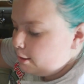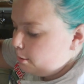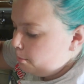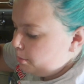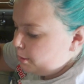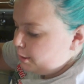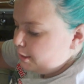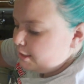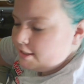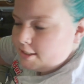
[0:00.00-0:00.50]
then
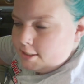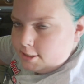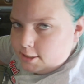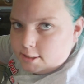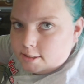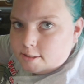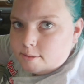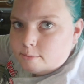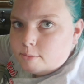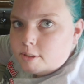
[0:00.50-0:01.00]
put this in
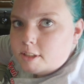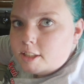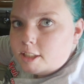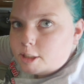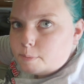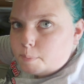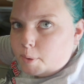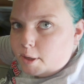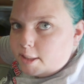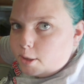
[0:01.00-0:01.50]
the
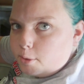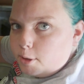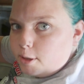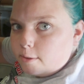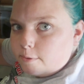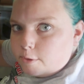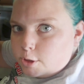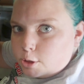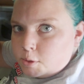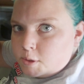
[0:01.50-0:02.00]
spot that
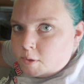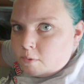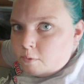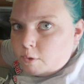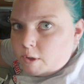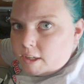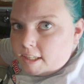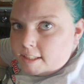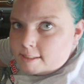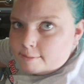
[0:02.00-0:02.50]
we've chosen
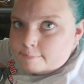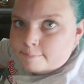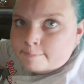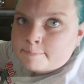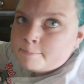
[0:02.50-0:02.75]
for it.